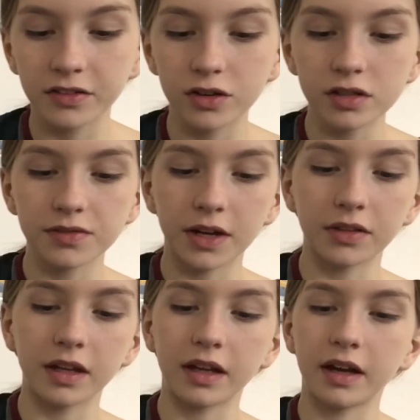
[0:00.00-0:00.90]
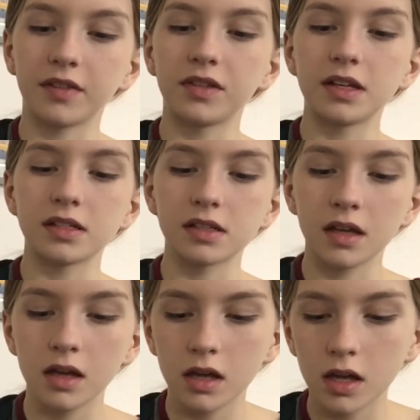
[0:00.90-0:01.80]
just found that I have this
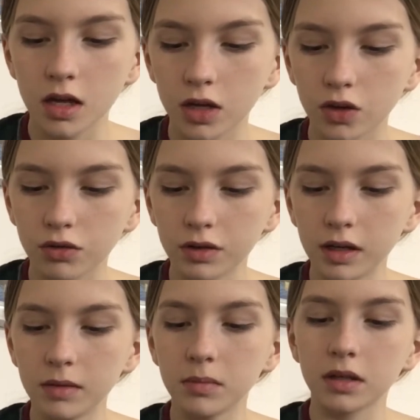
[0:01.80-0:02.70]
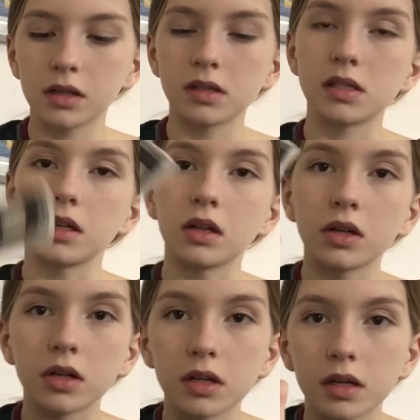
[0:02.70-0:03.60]
cream
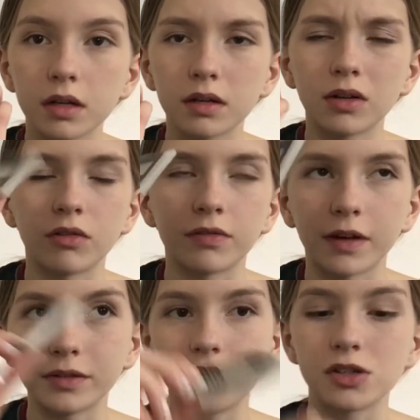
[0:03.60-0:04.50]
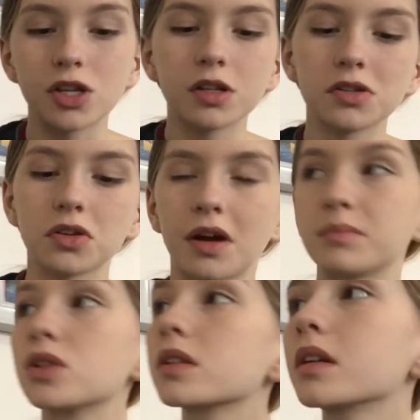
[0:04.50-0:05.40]
foundation, so
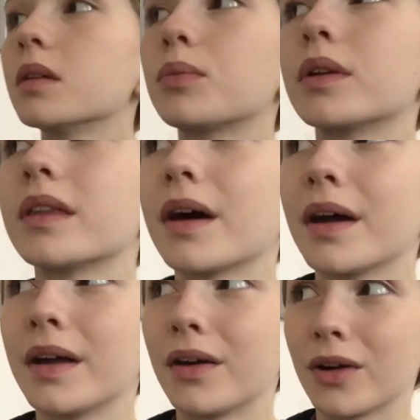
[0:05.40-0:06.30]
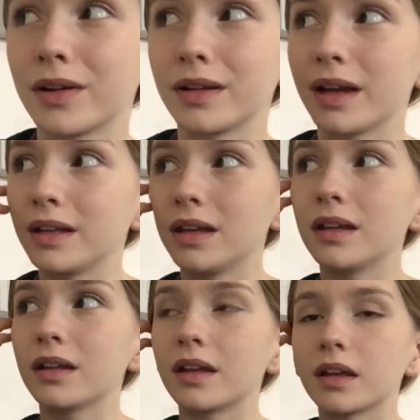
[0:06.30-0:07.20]
I'm just gonna put that on
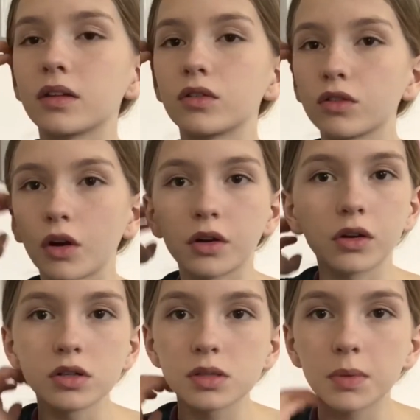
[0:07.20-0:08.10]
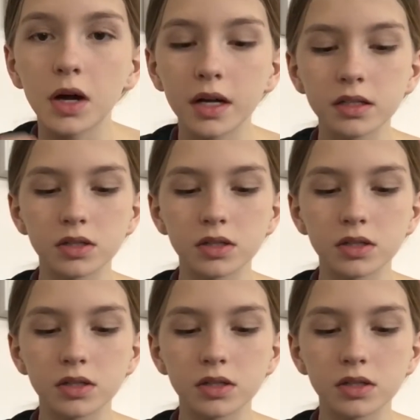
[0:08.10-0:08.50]
any like darker spots. I'm